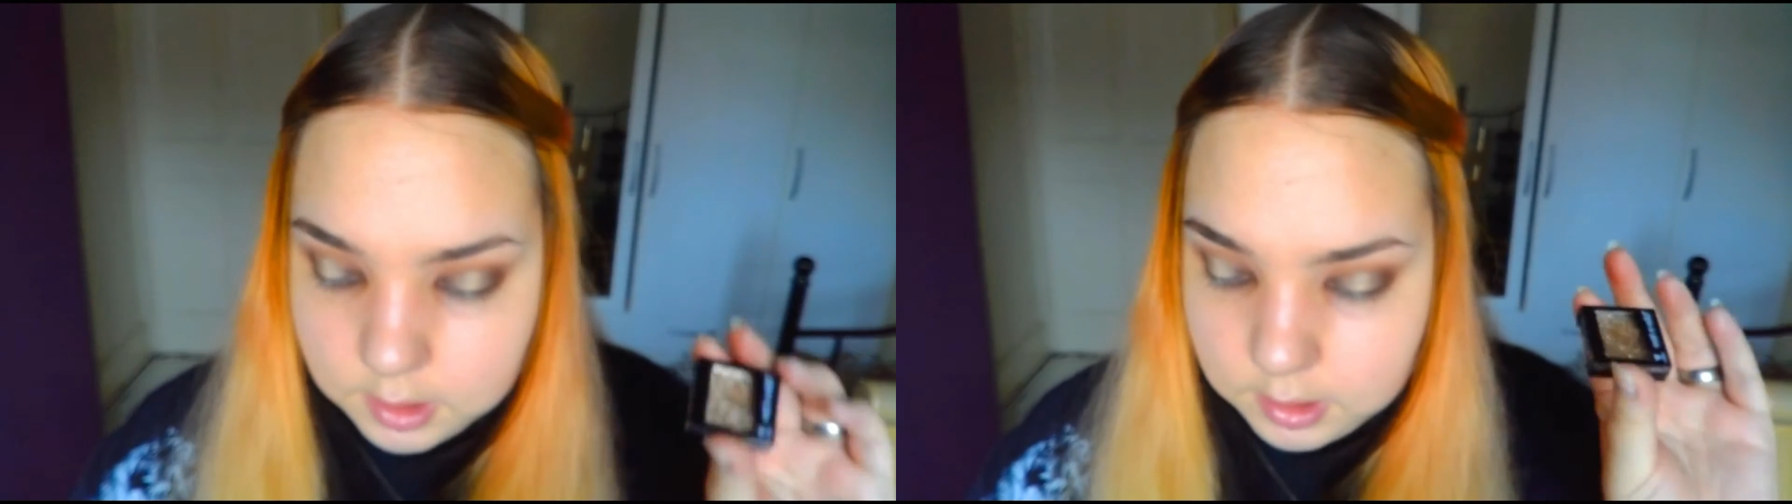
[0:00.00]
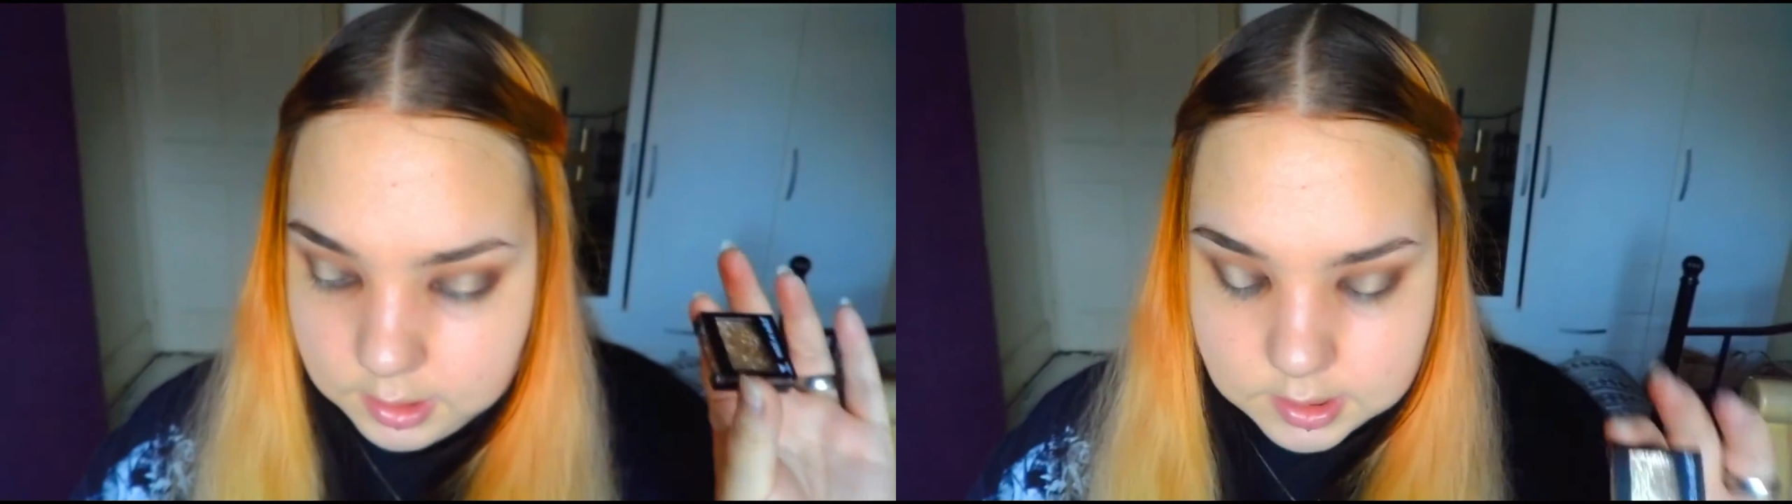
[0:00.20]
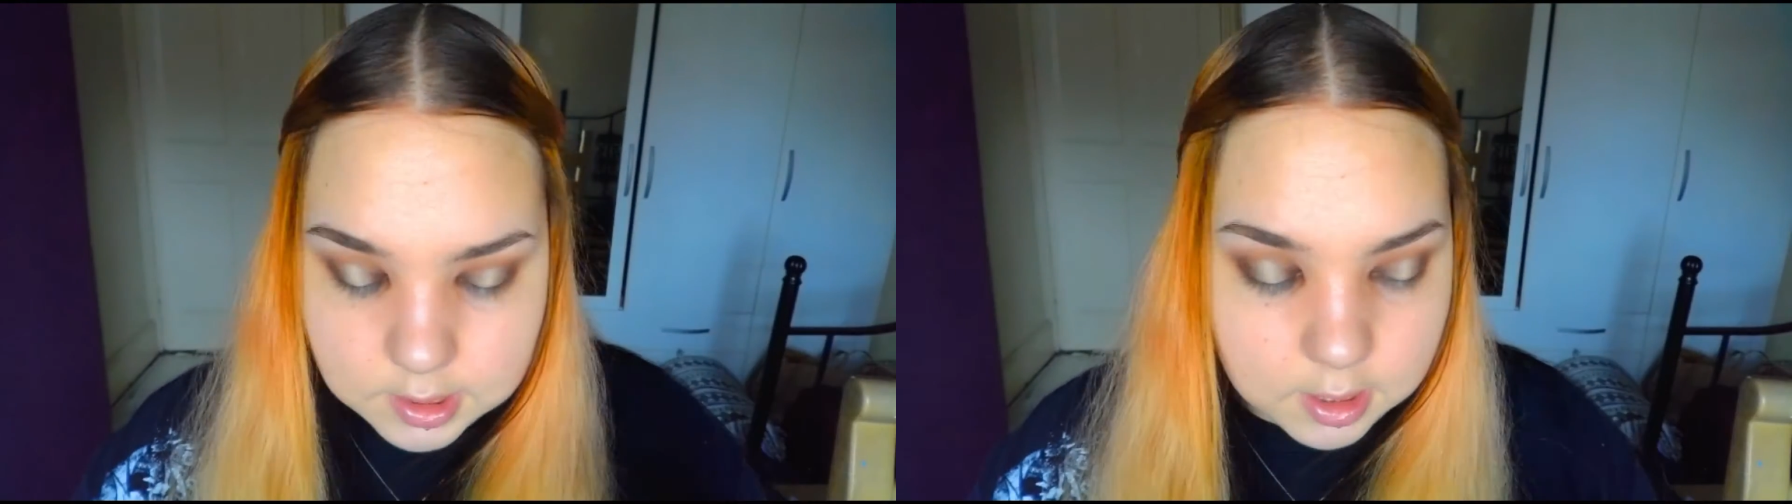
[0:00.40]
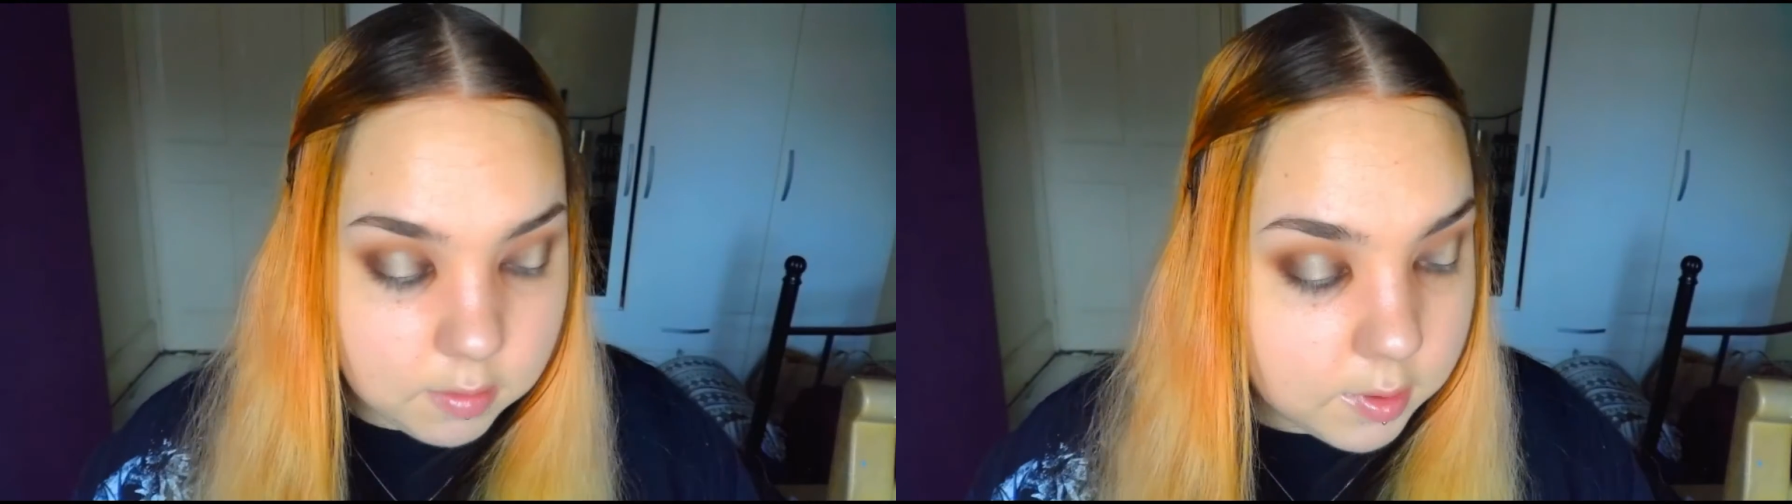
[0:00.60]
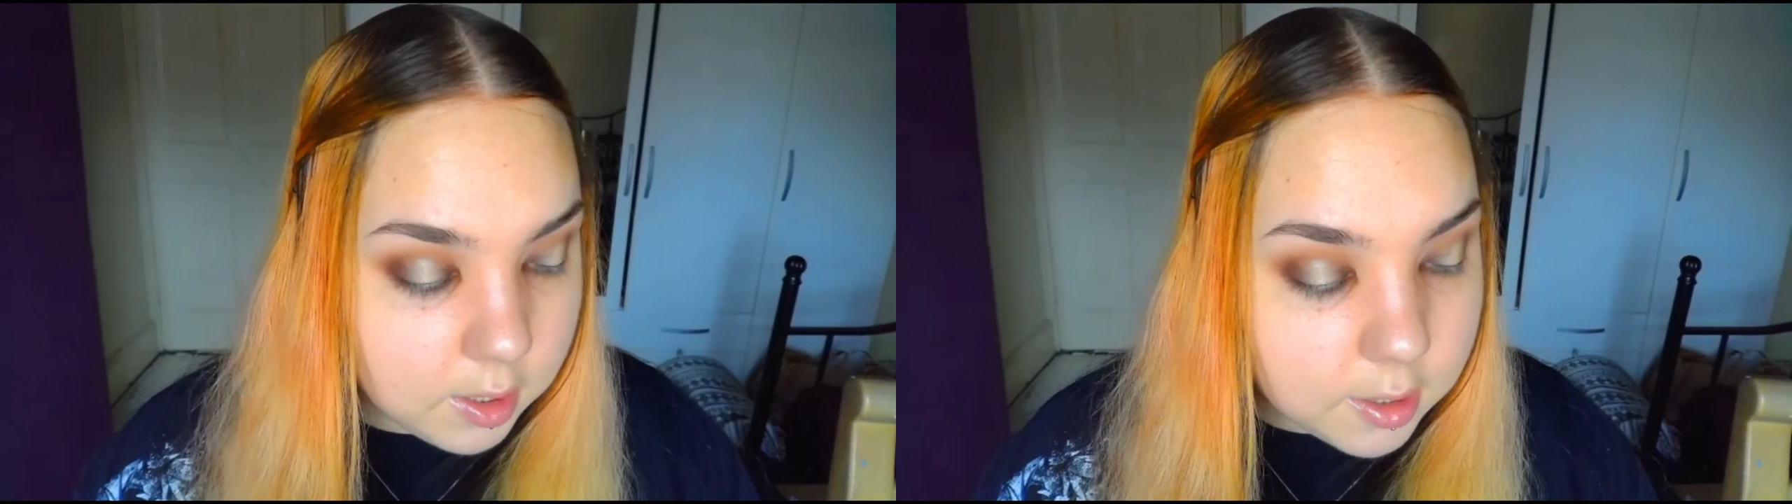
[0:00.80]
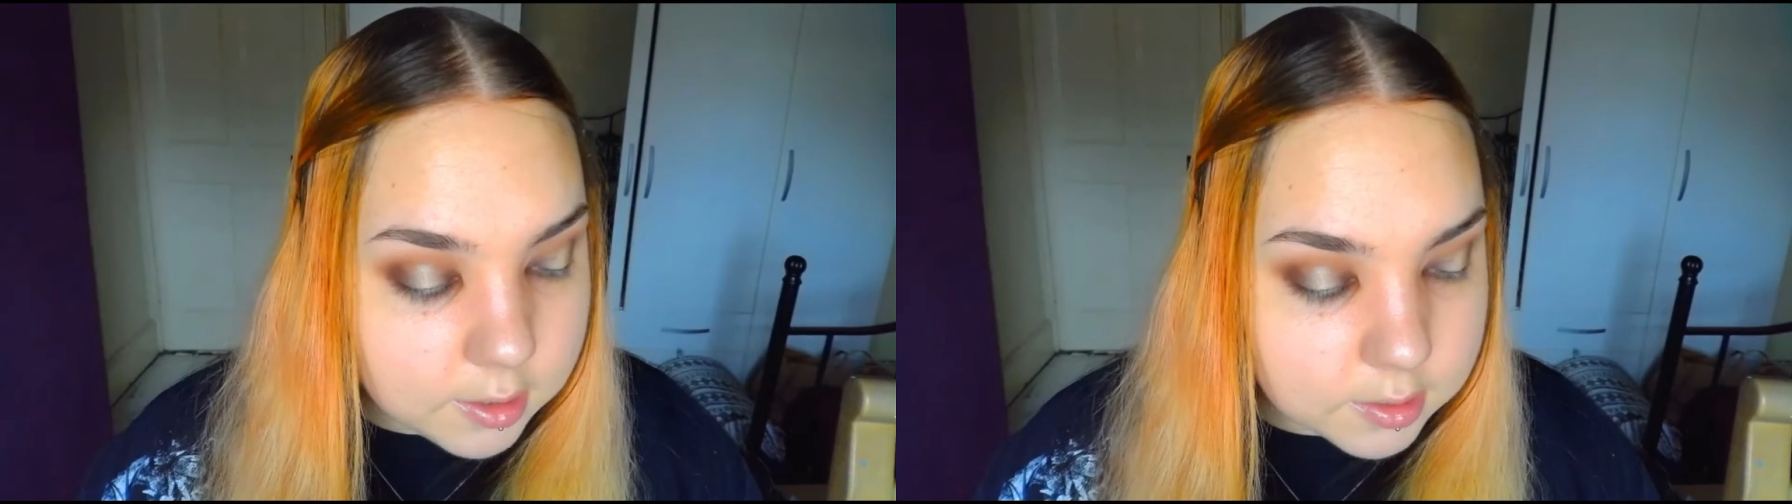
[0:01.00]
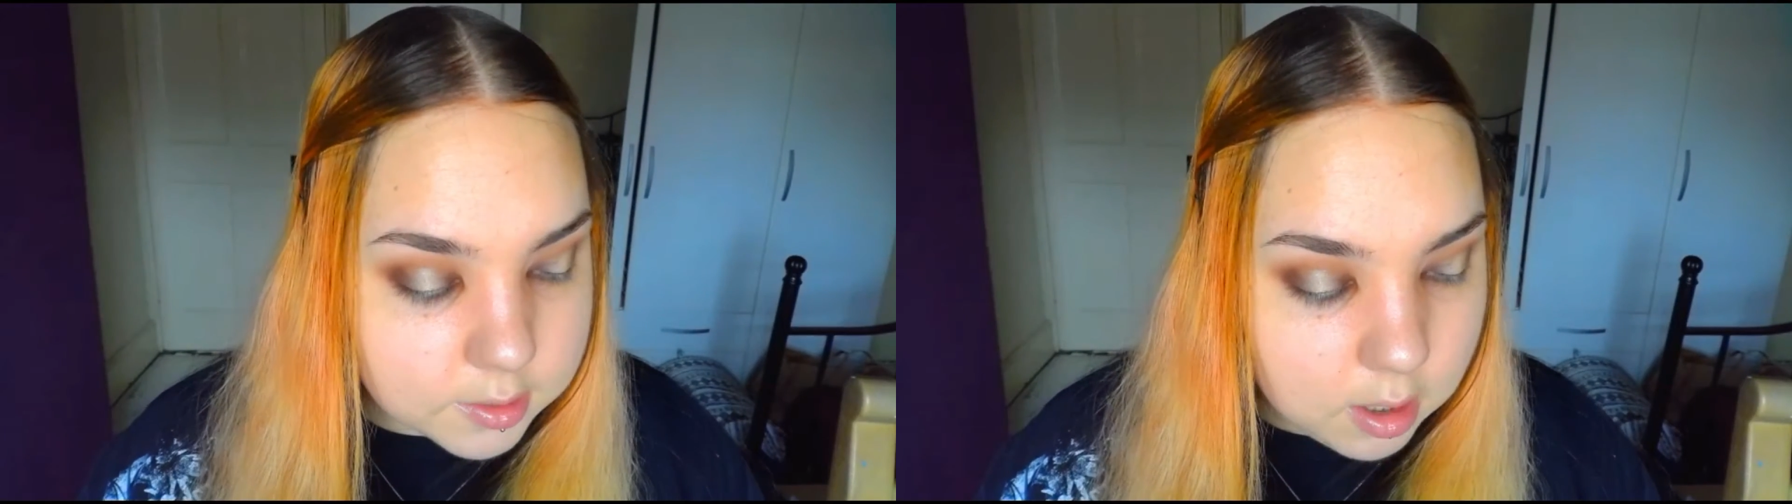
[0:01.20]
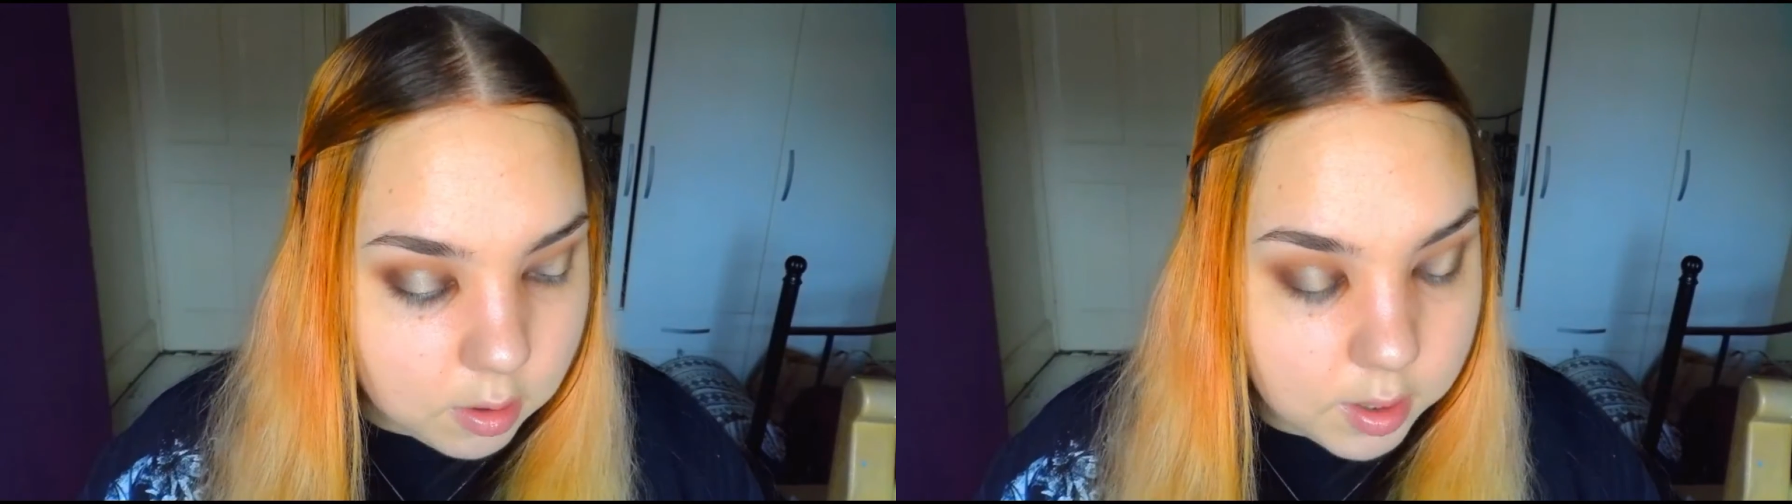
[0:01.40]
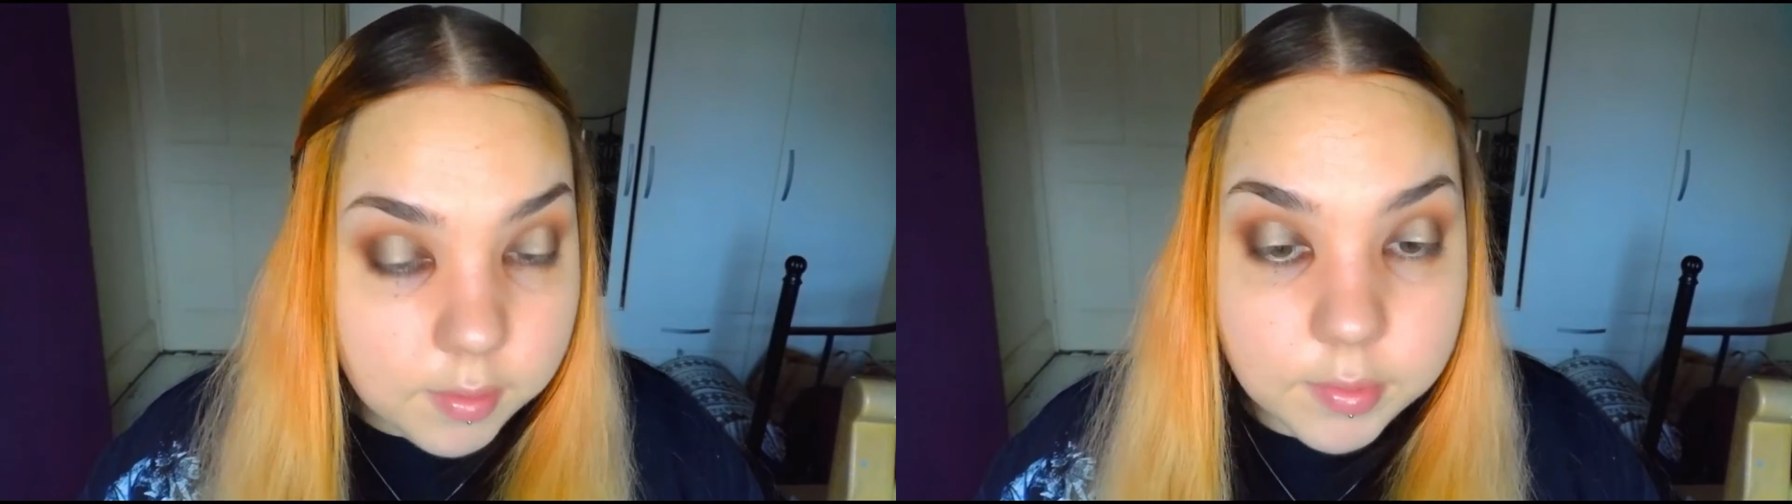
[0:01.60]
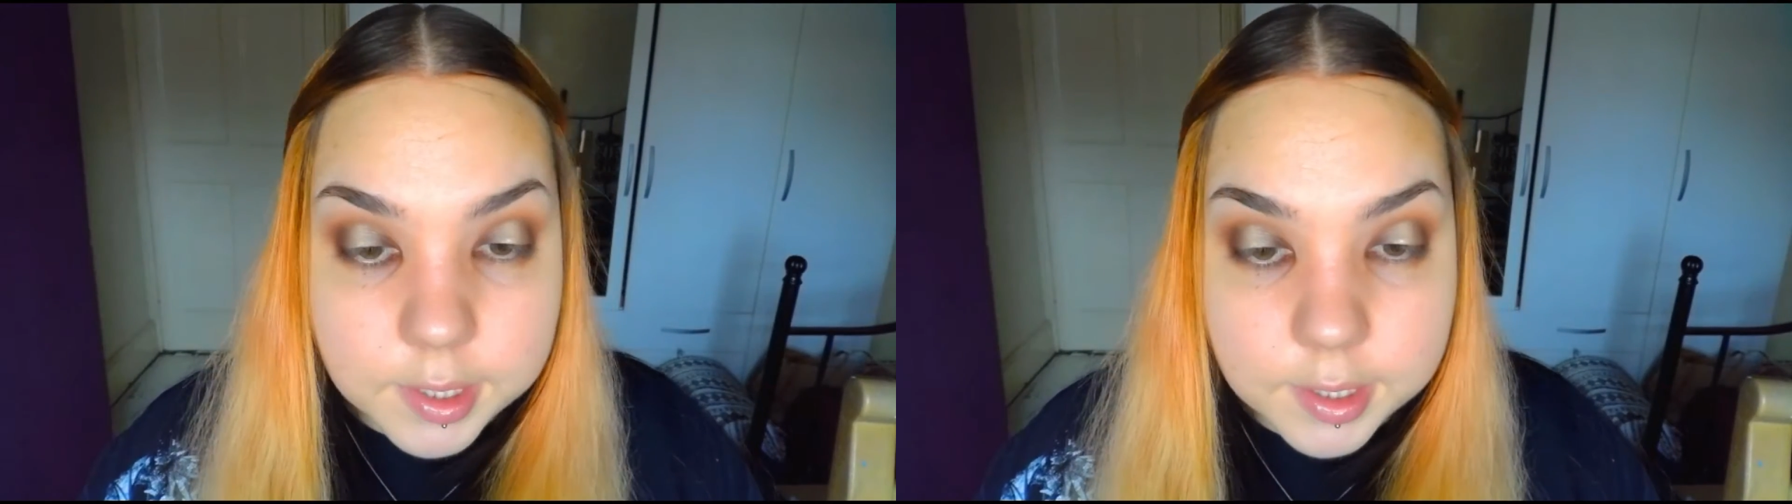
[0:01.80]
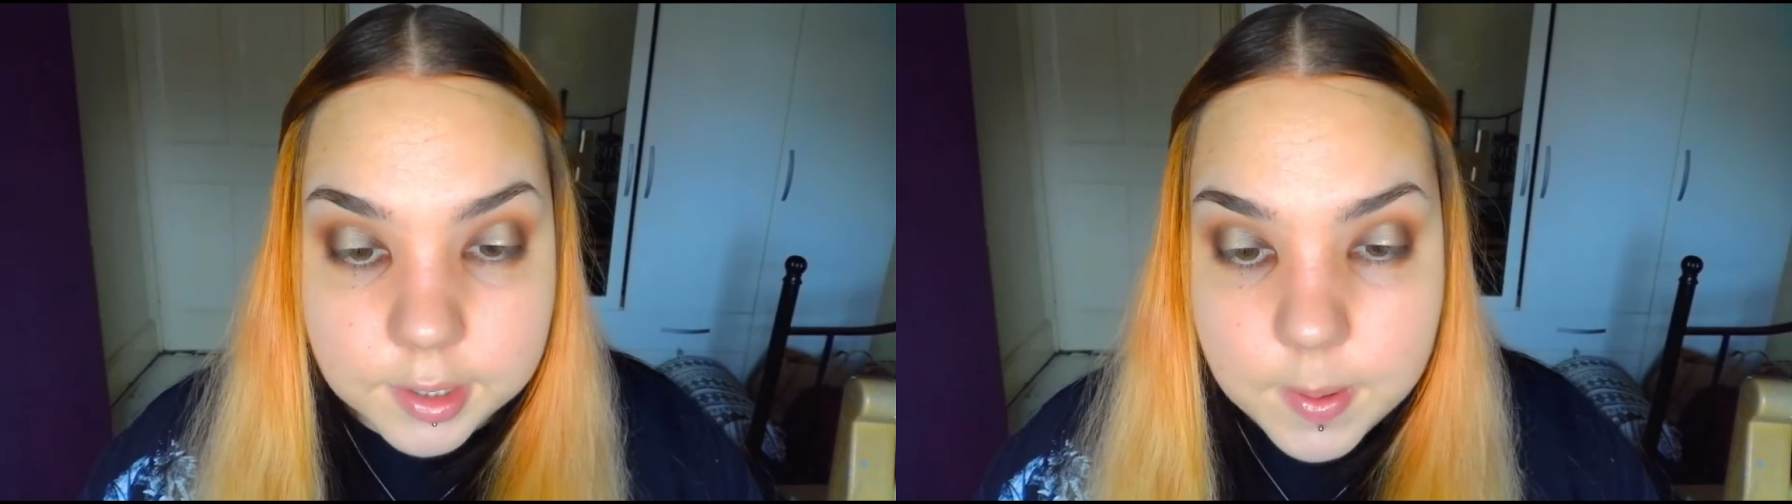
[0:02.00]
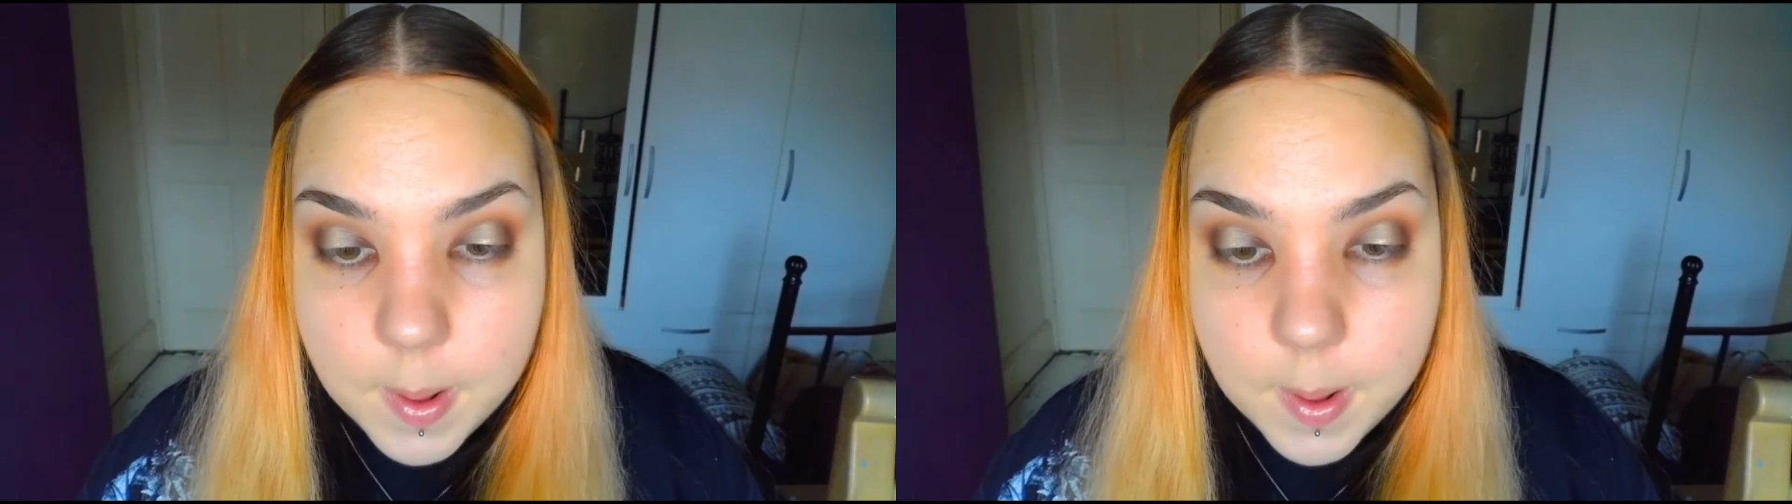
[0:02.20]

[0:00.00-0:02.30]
this kind of colors. However,